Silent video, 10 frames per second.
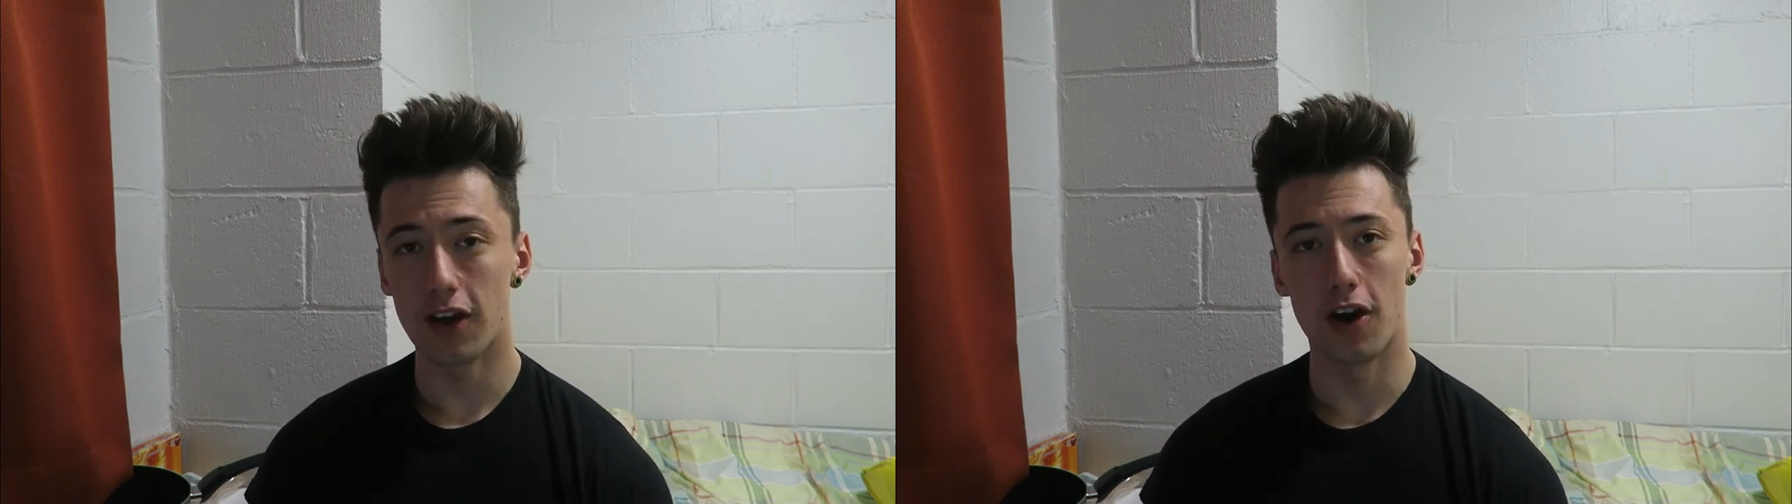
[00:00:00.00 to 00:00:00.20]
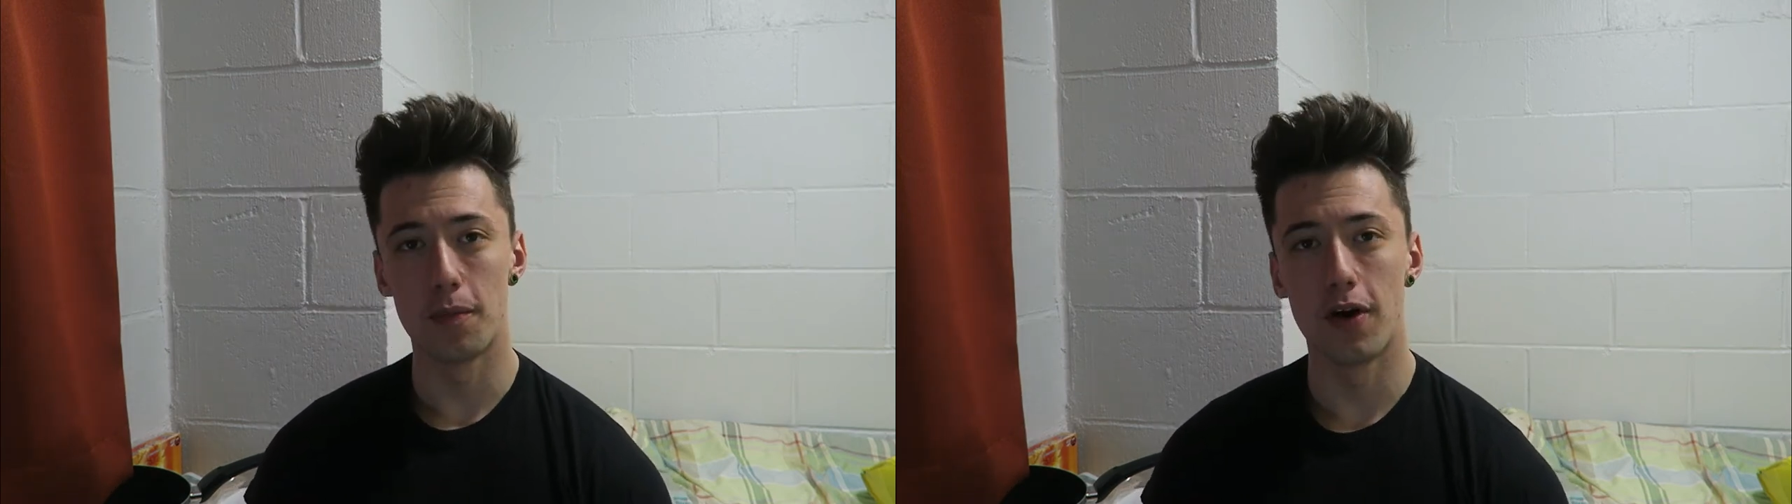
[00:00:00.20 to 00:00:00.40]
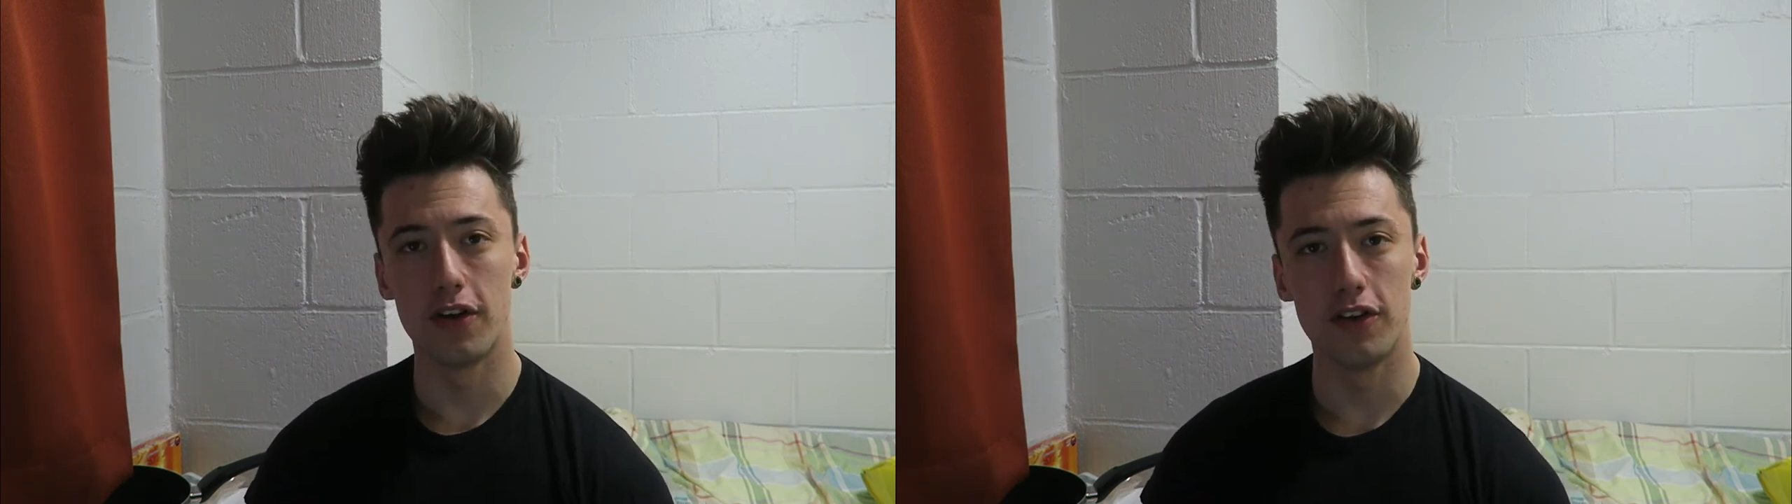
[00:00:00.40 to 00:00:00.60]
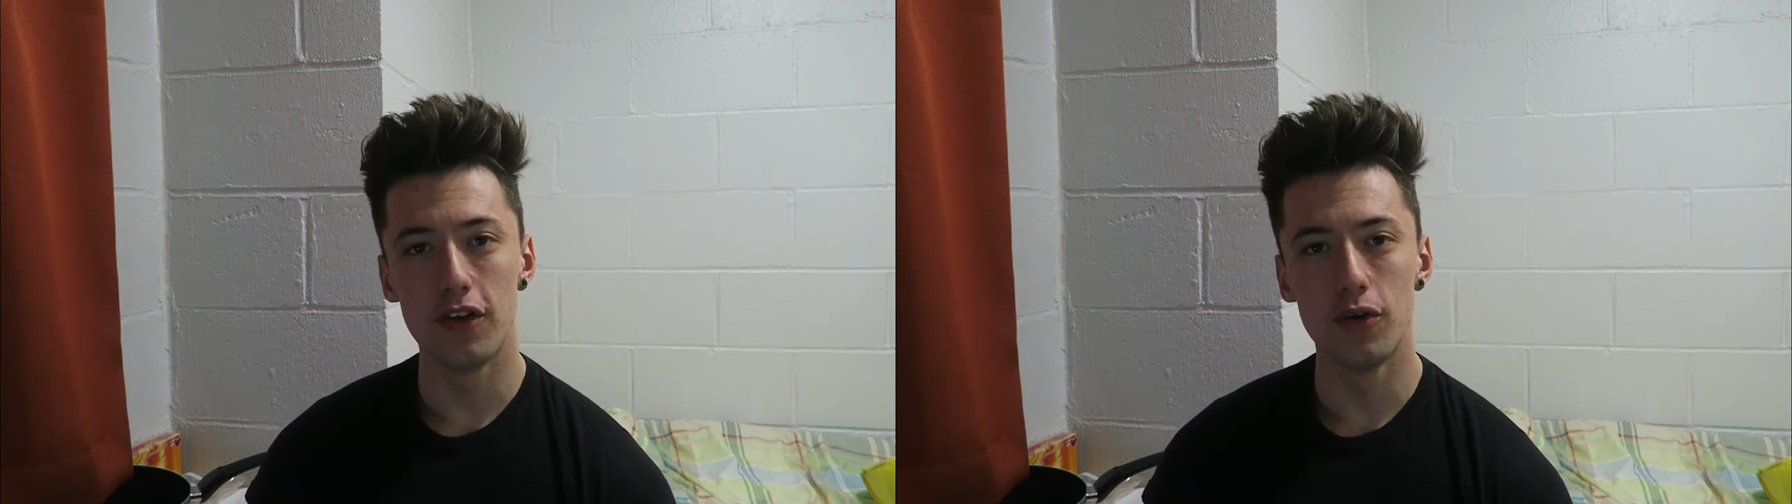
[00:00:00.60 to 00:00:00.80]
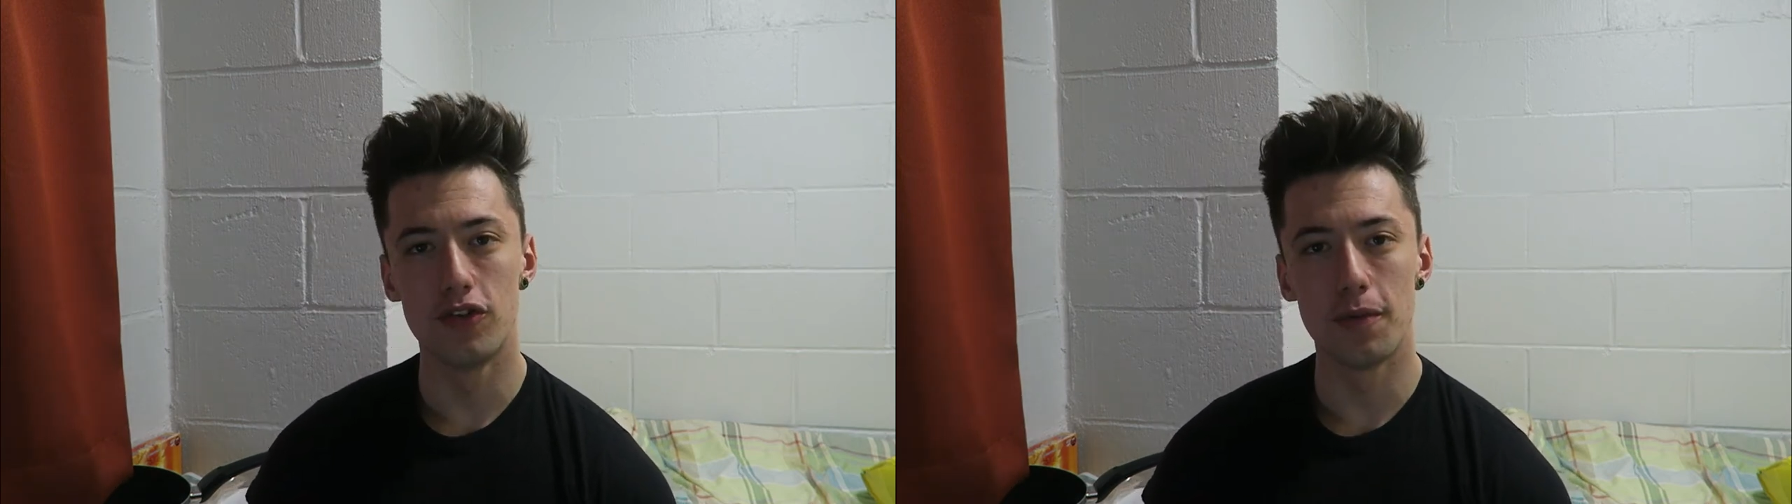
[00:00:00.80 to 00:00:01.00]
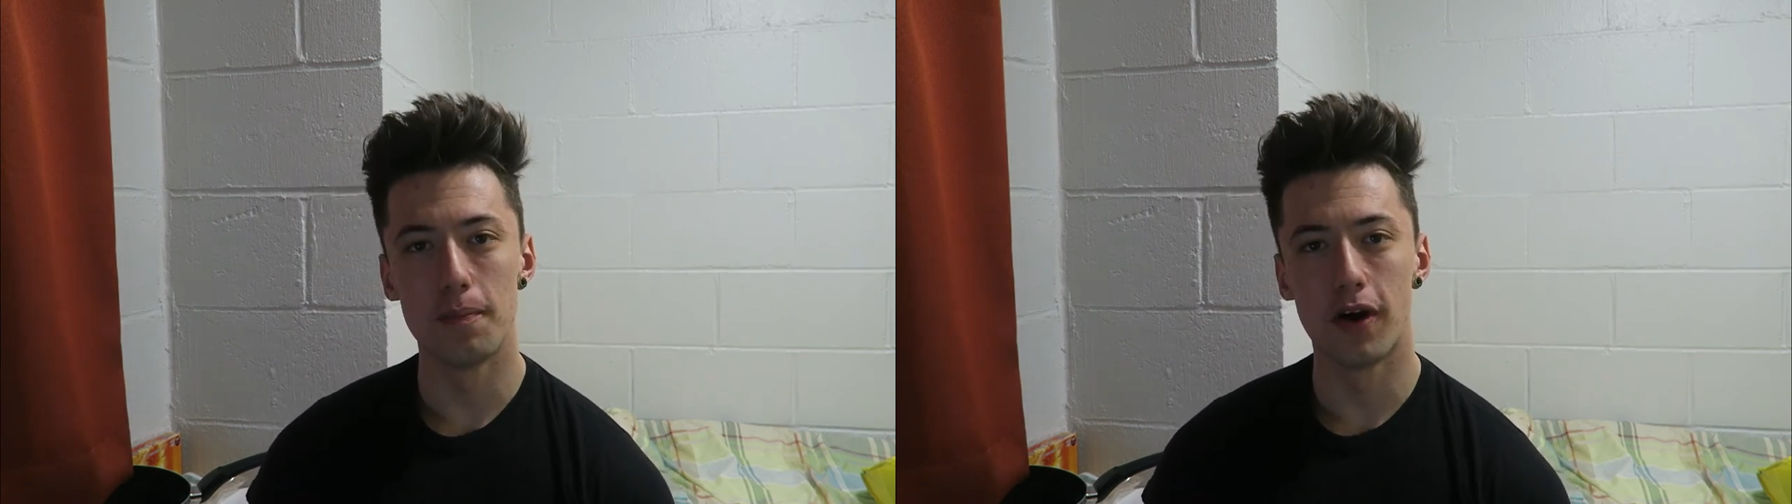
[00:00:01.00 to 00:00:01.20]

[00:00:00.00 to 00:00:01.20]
are my new gym